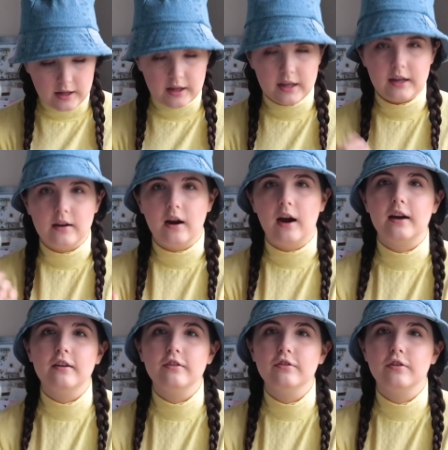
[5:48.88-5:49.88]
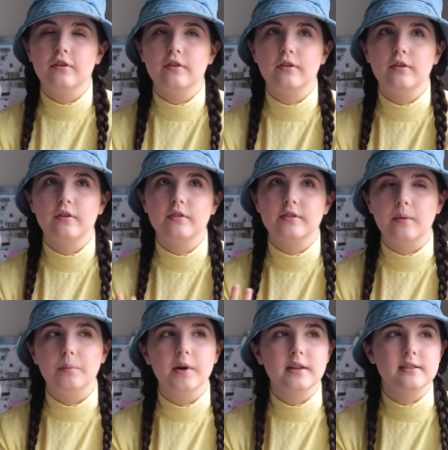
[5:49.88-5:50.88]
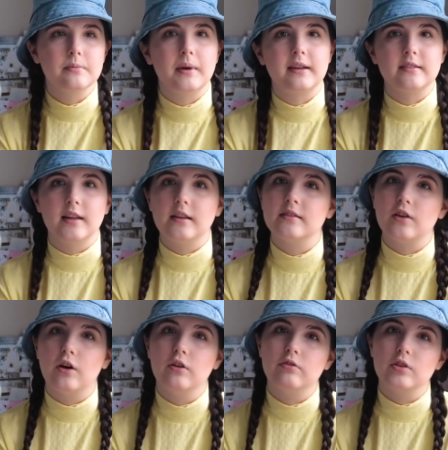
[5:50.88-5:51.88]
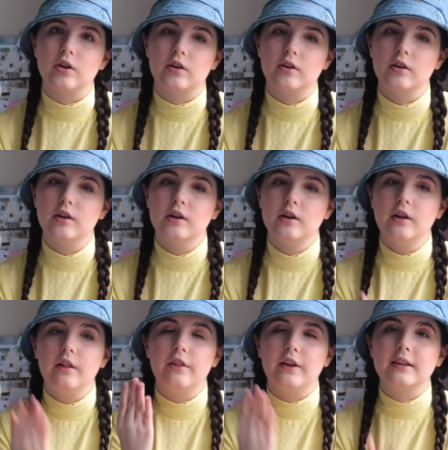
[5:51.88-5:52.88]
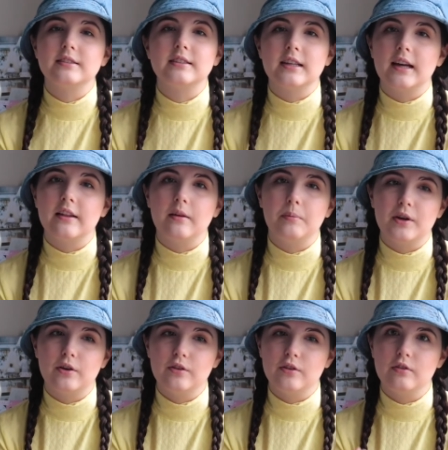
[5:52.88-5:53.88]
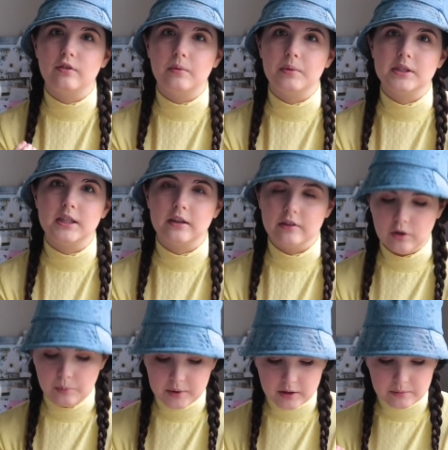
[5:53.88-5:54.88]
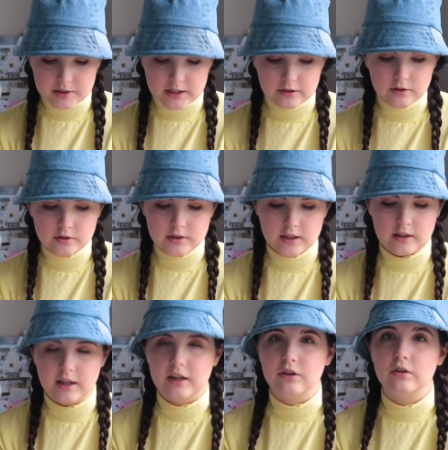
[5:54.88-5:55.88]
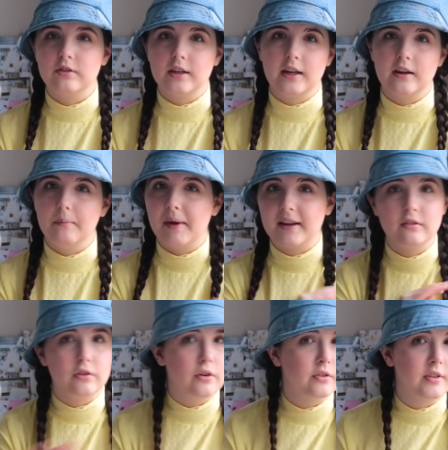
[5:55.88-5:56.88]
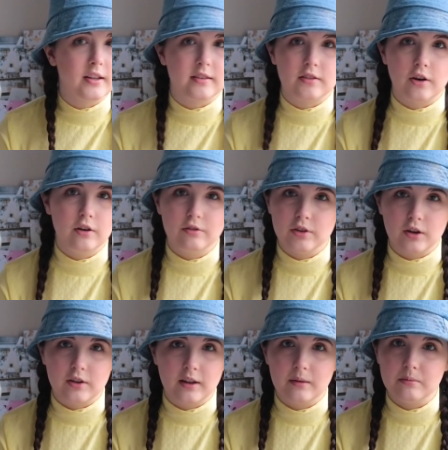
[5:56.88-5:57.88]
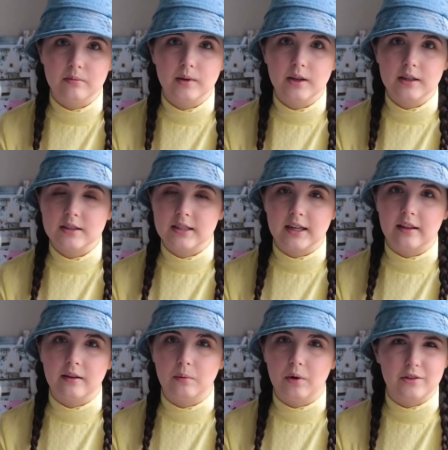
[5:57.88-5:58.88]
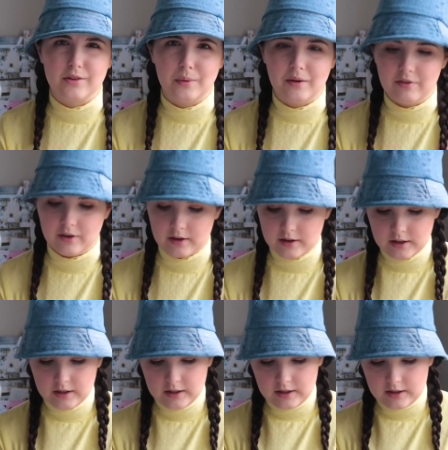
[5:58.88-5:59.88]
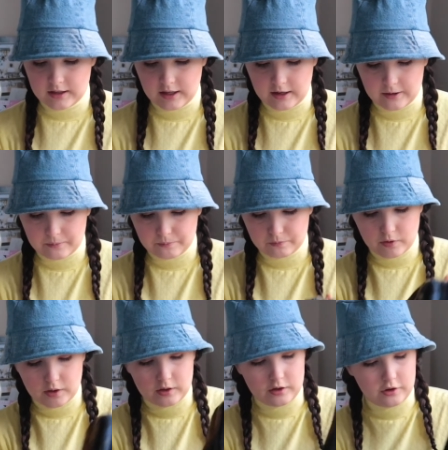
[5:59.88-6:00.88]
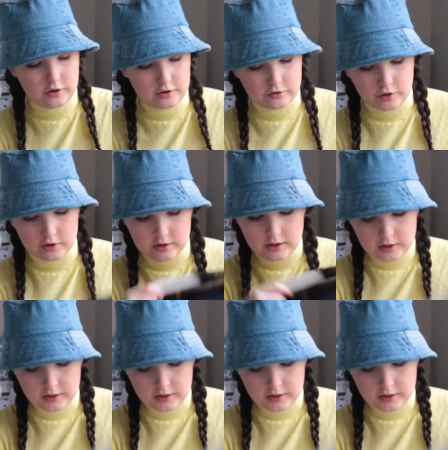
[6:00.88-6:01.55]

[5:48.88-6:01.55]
it kind of, some brands it makes sense to overlock things together because of the material, but the materials that they're using here, it makes no sense to overlock them together whatsoever. They're, you know, you've got